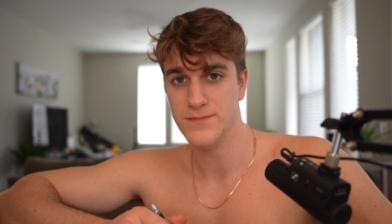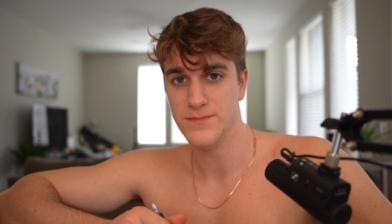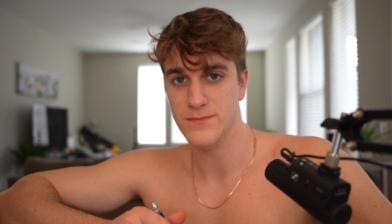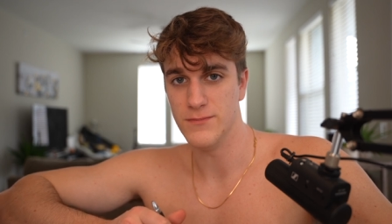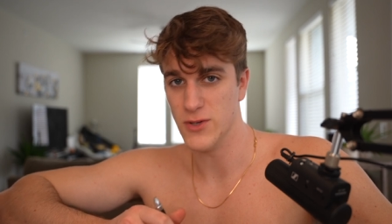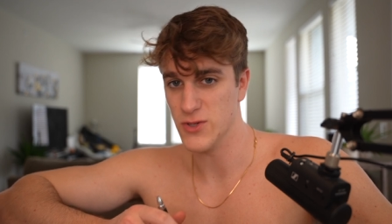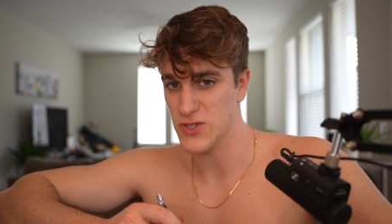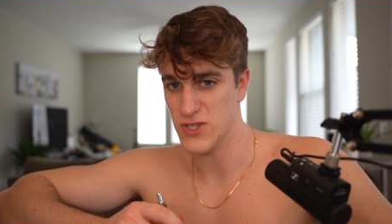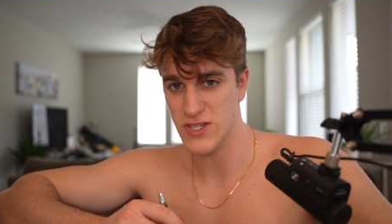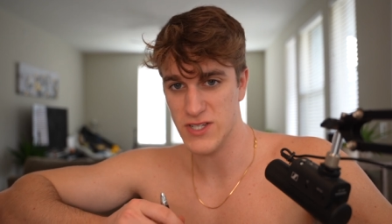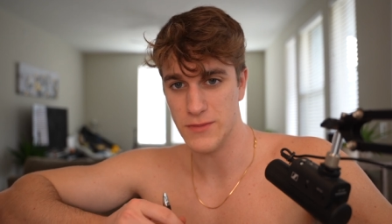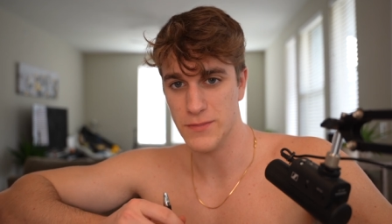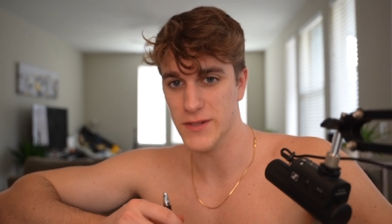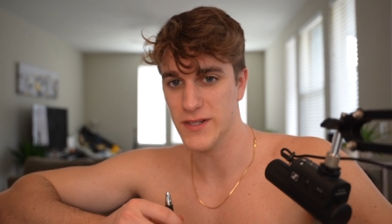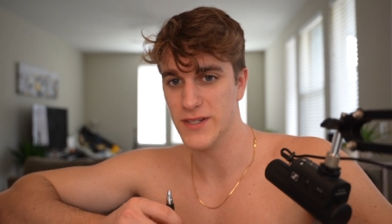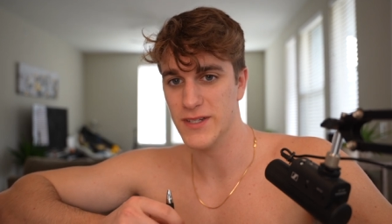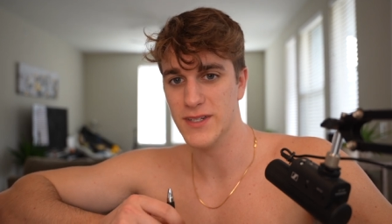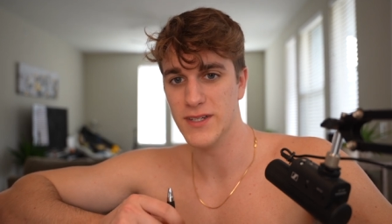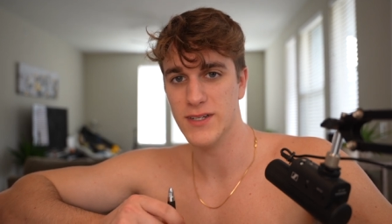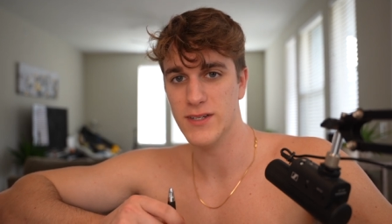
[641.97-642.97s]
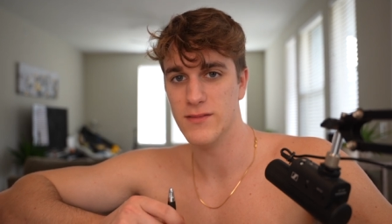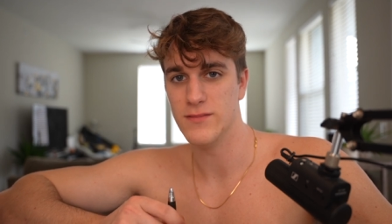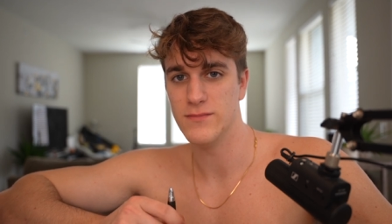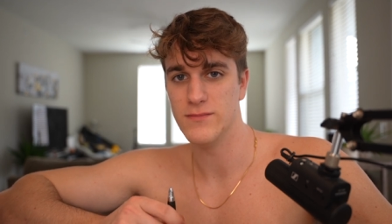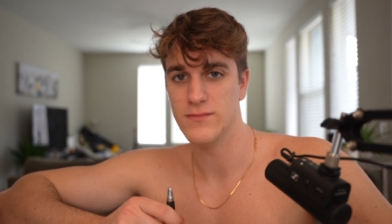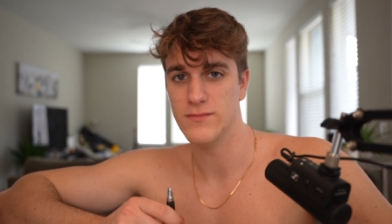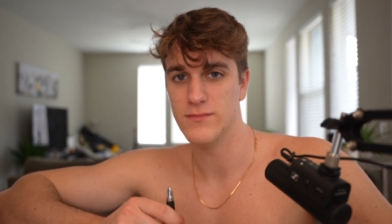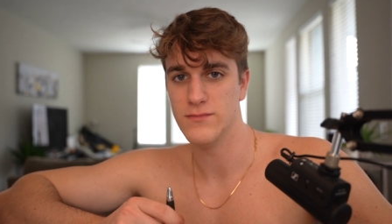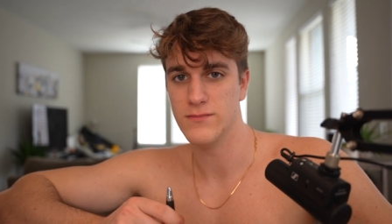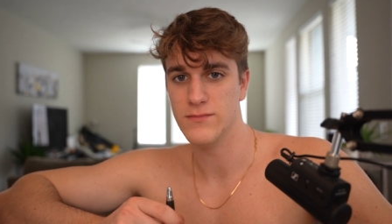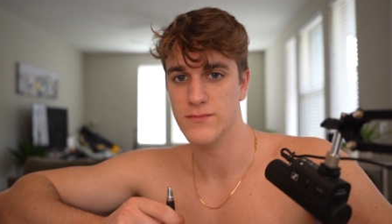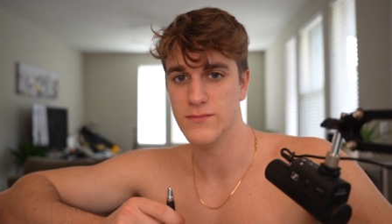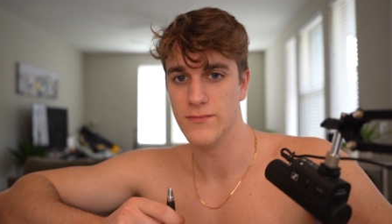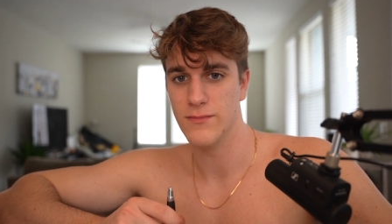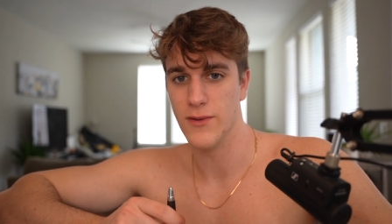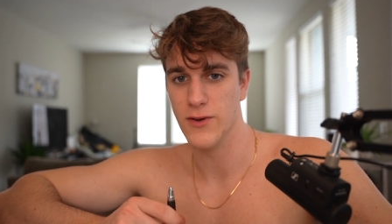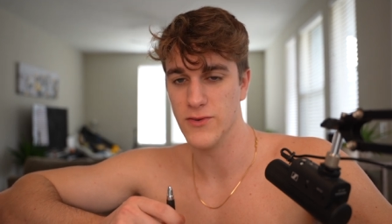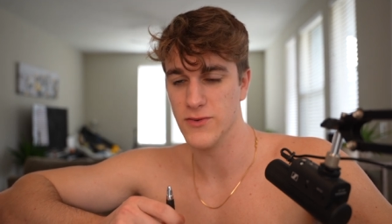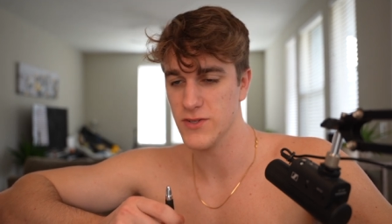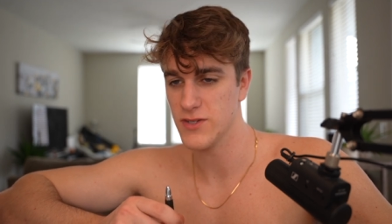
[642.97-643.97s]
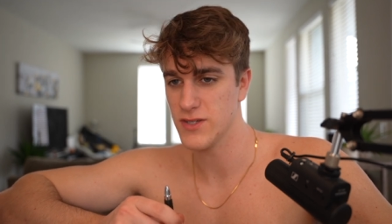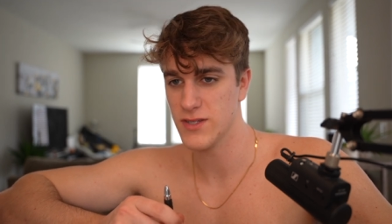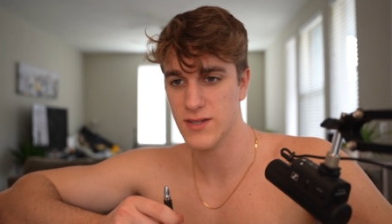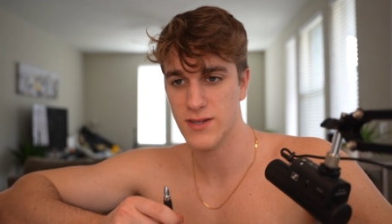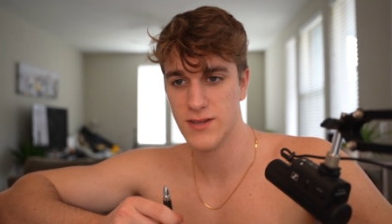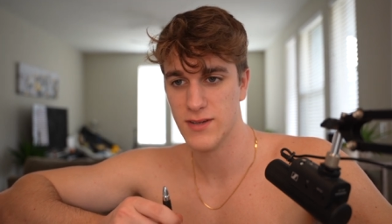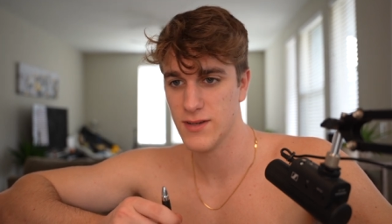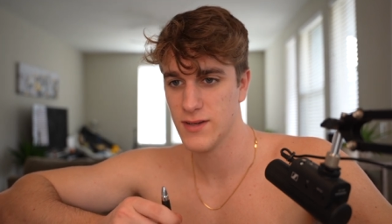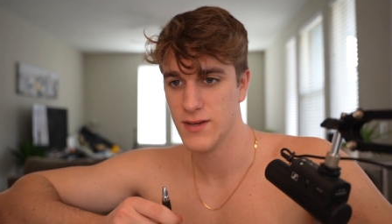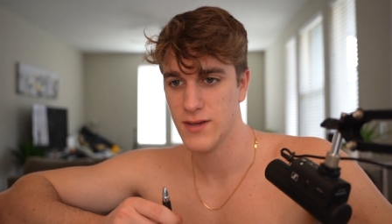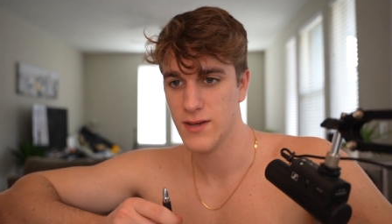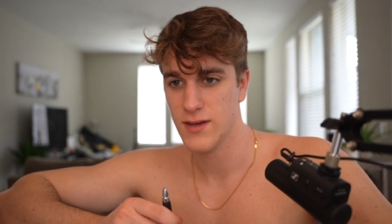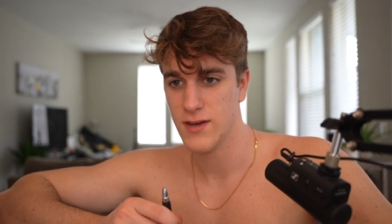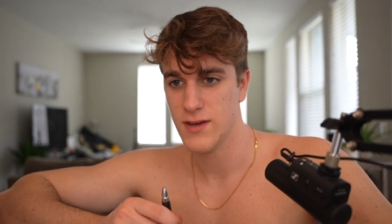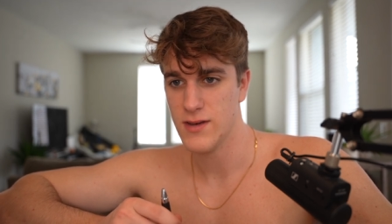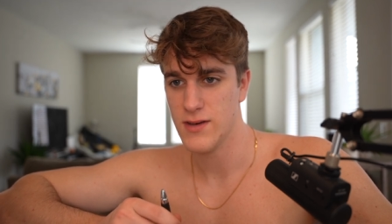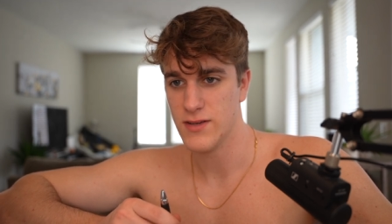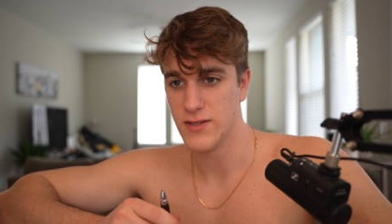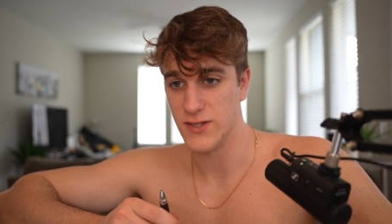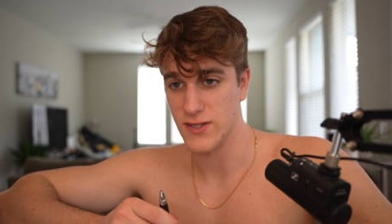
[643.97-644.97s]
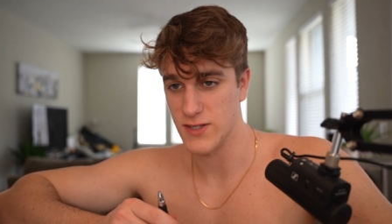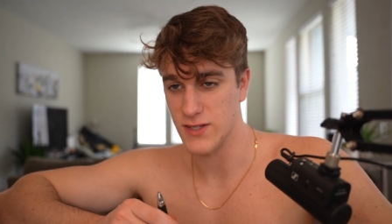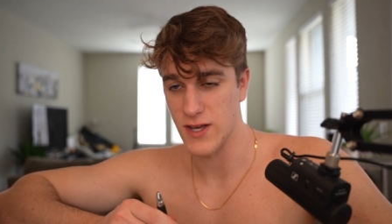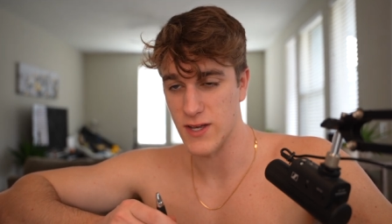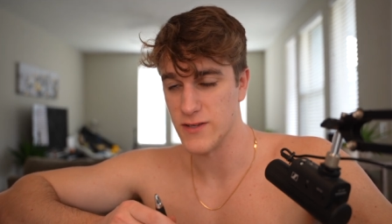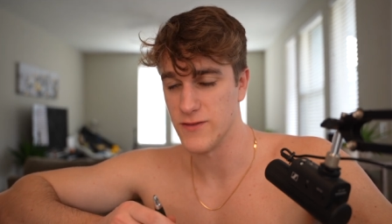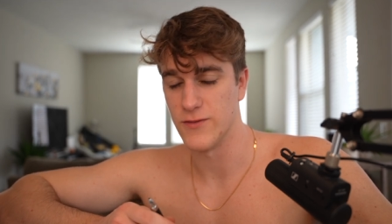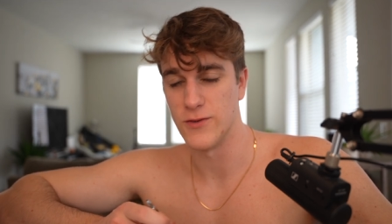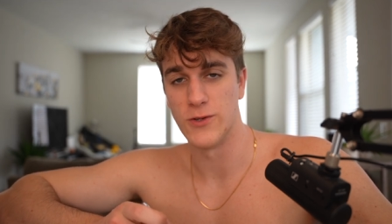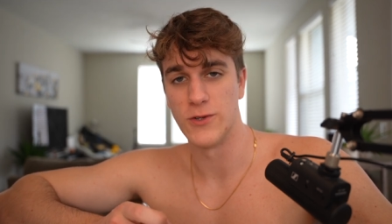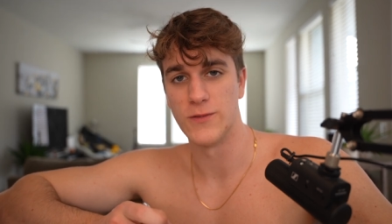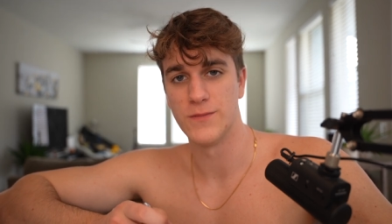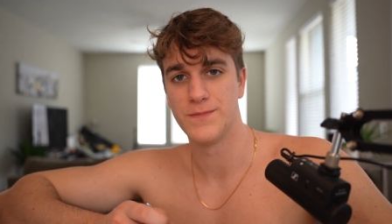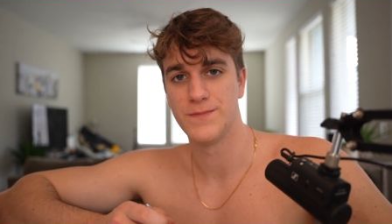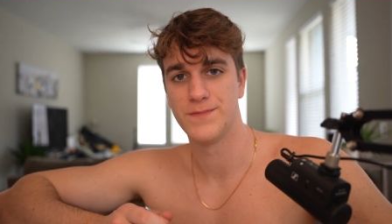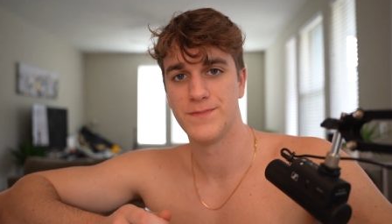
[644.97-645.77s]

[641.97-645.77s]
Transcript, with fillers: most disciplined, most successful,